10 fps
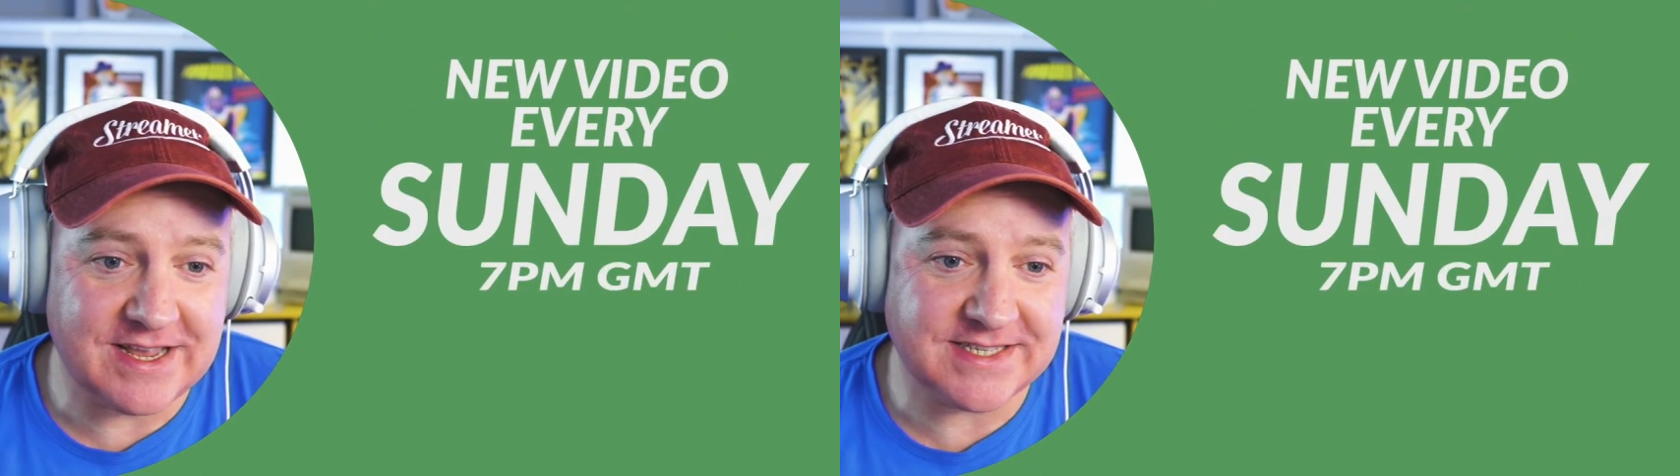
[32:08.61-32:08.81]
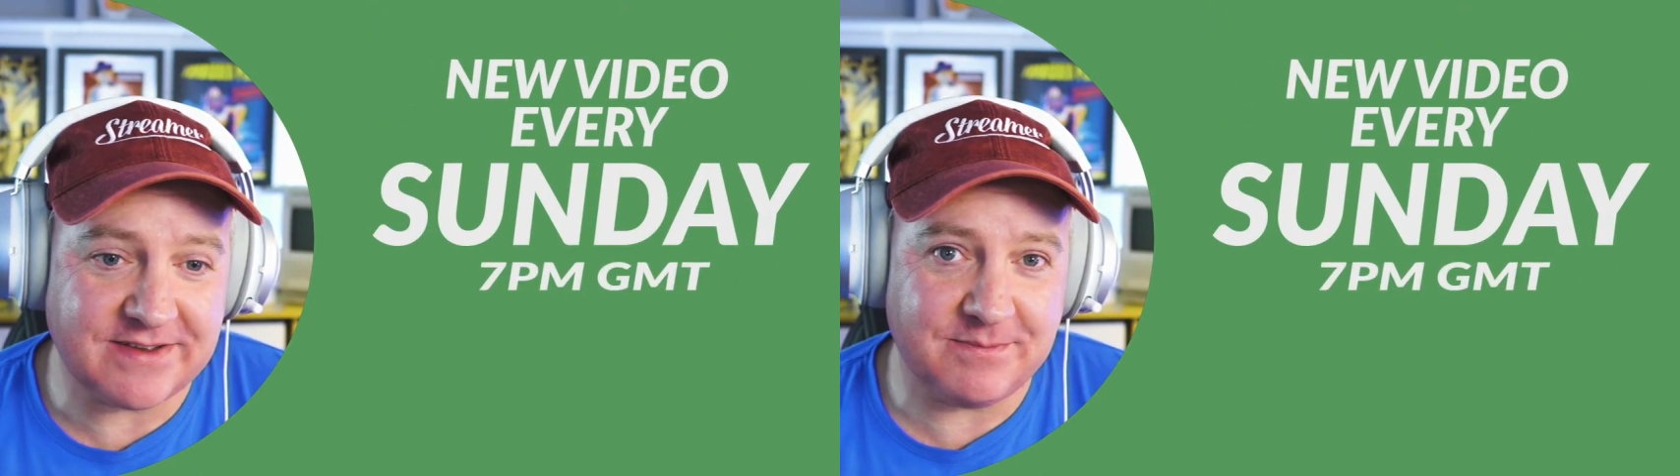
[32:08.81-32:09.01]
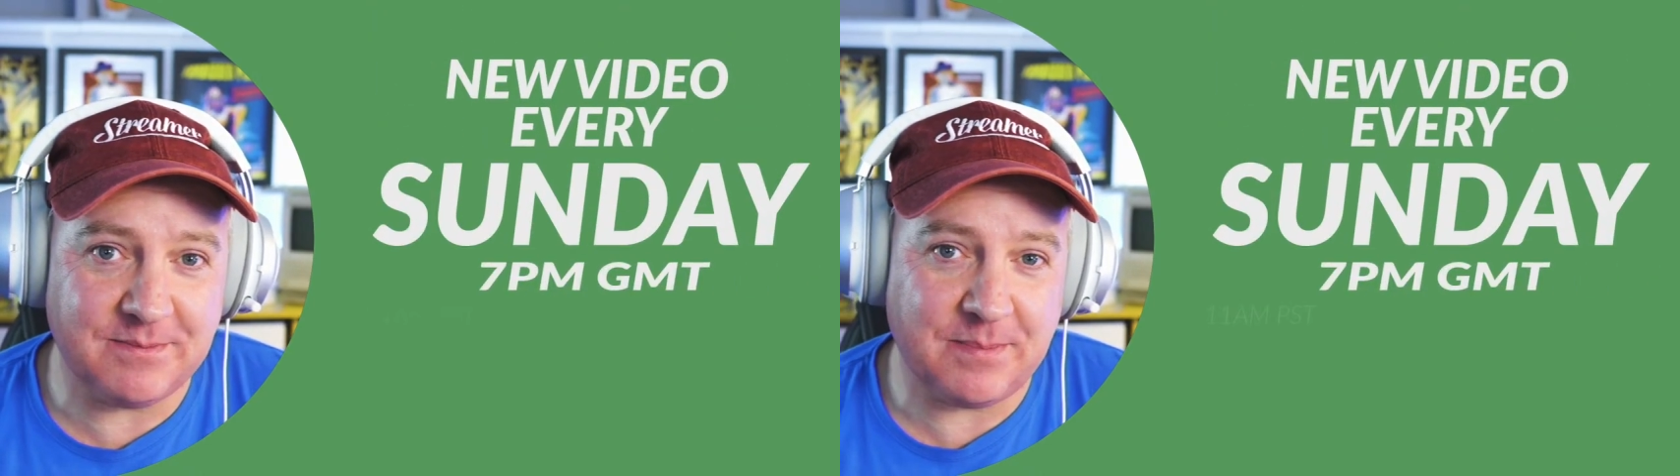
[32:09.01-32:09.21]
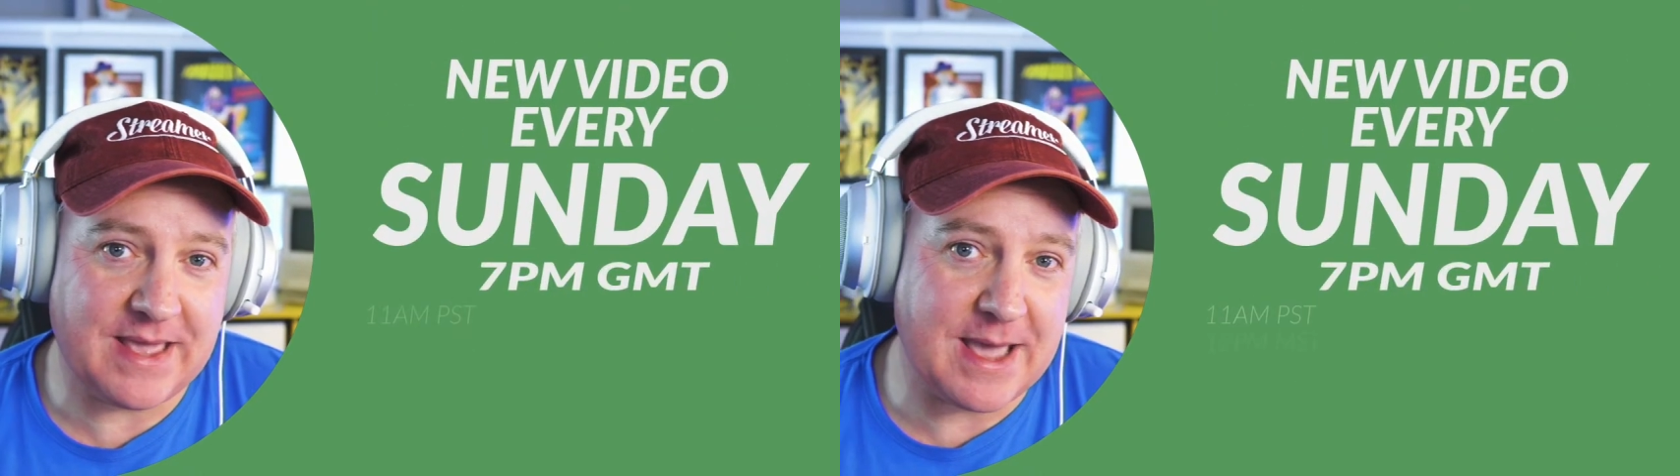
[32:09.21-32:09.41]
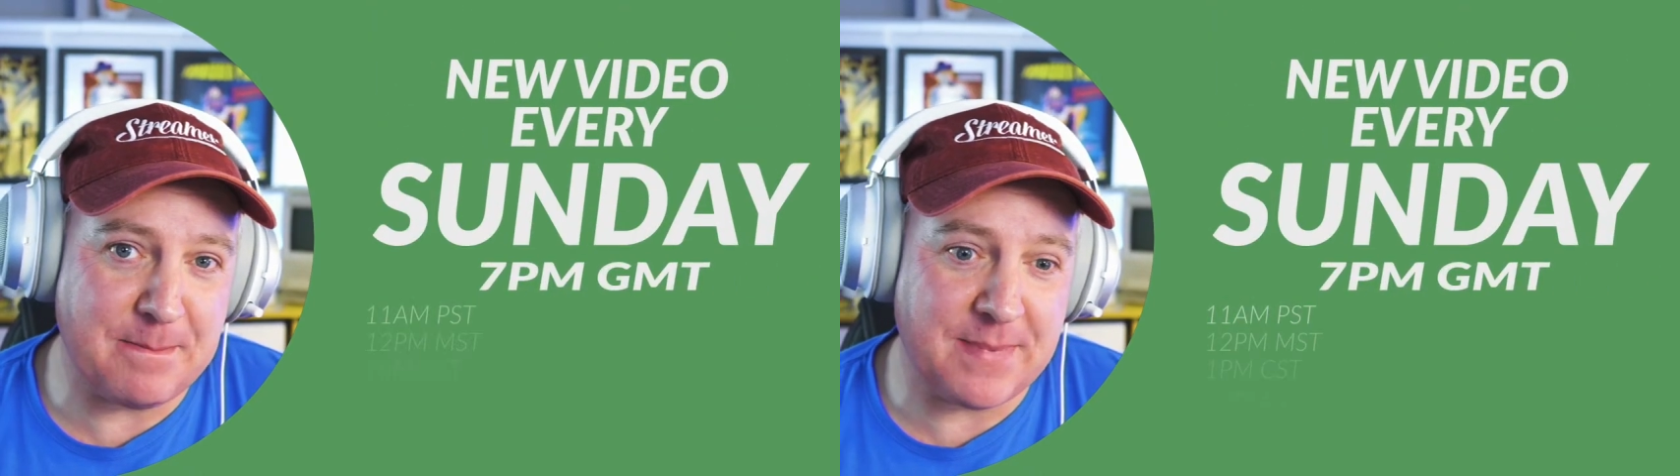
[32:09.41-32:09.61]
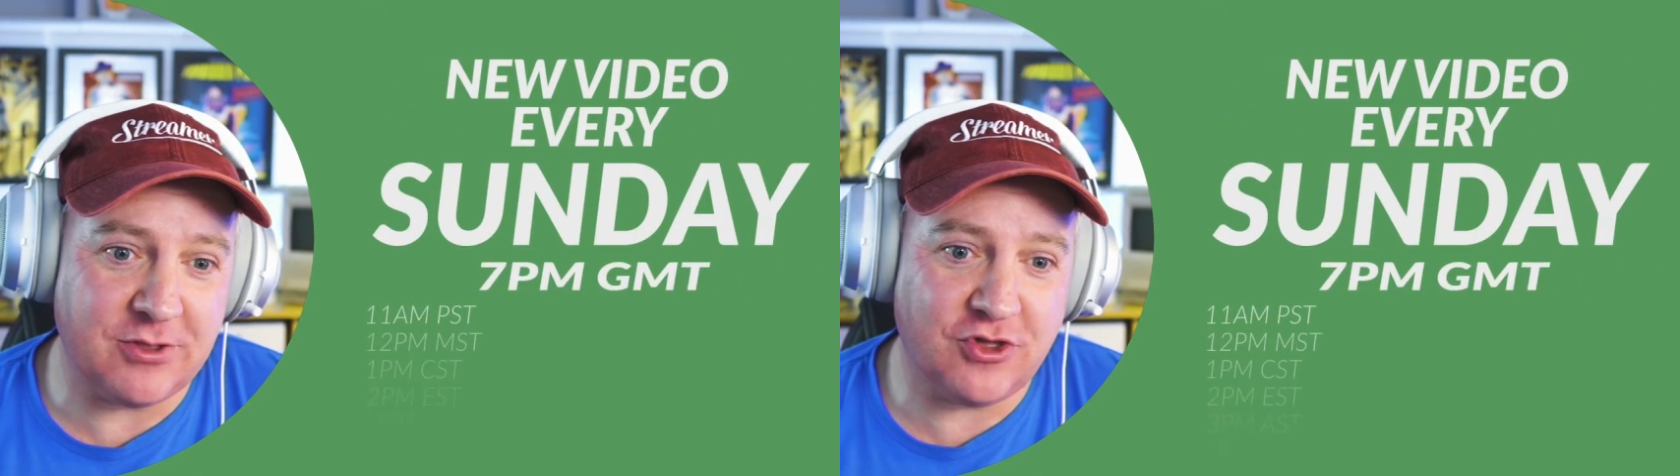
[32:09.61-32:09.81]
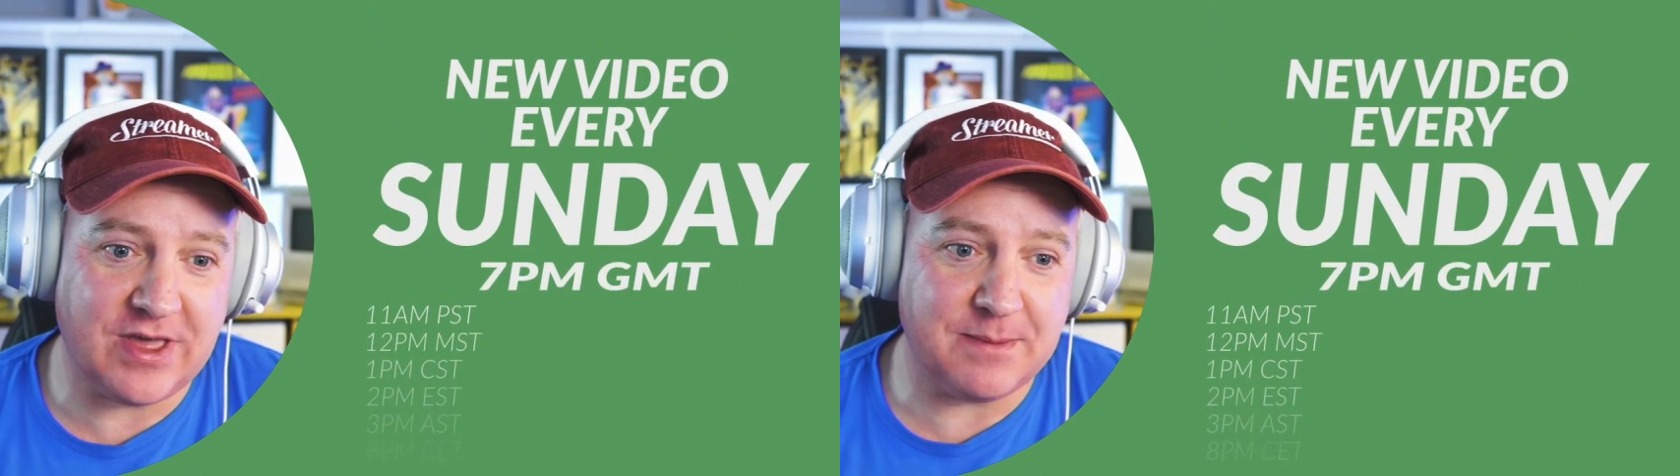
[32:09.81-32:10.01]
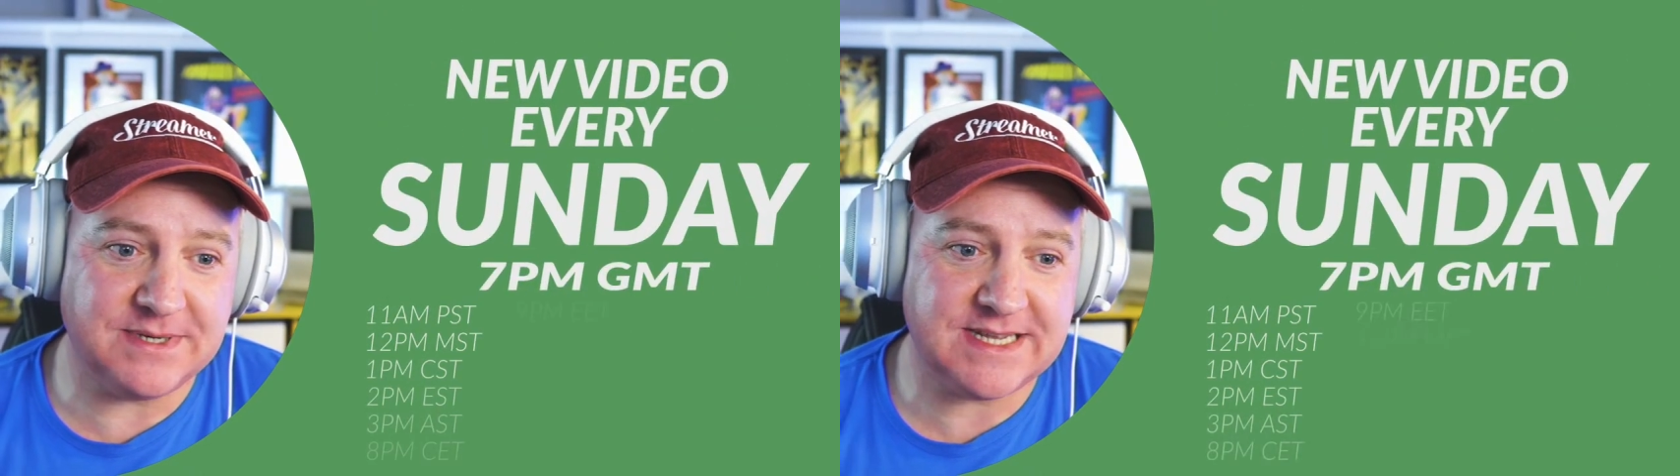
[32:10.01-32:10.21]
7 p.m.
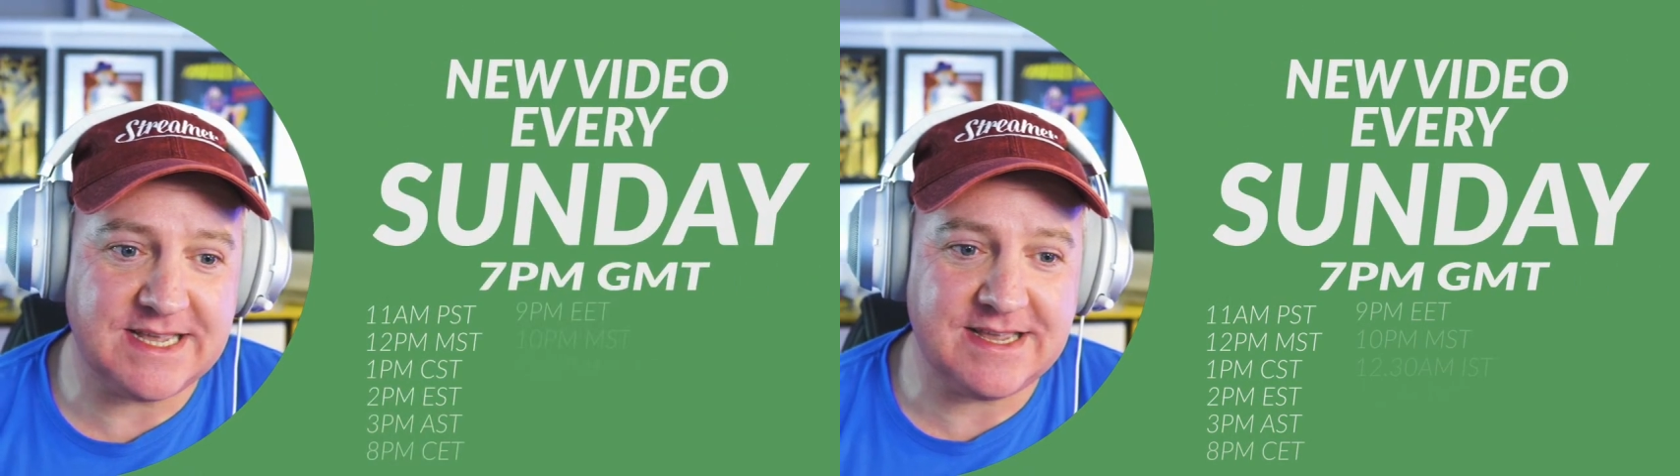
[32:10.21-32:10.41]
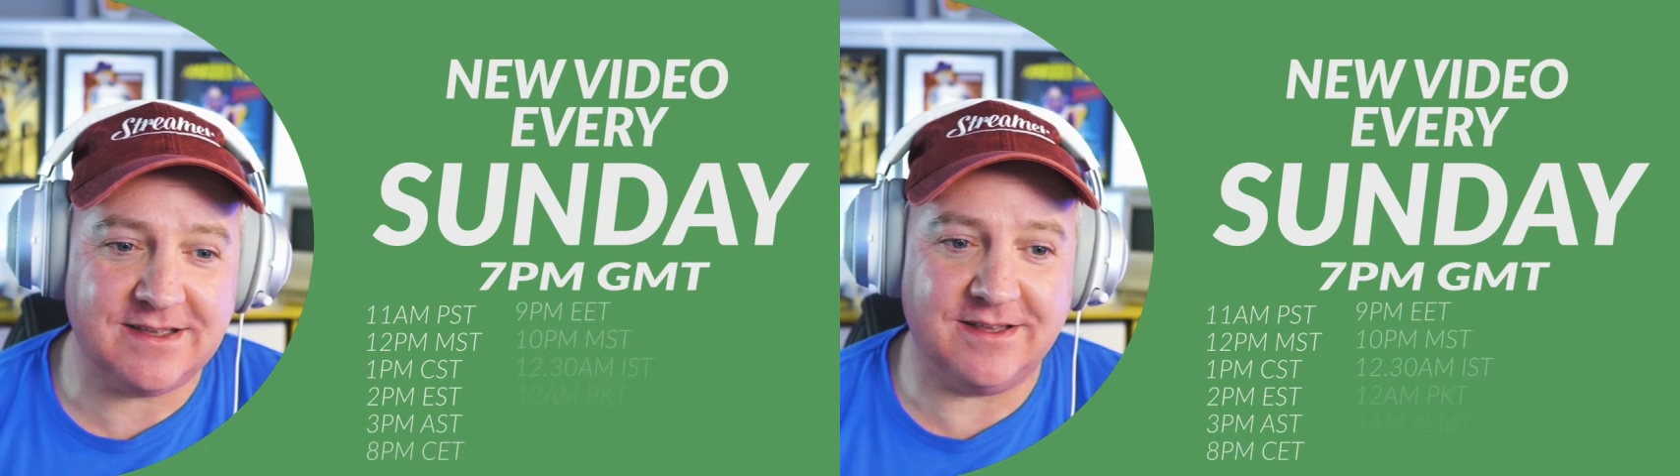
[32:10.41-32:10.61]
GMT.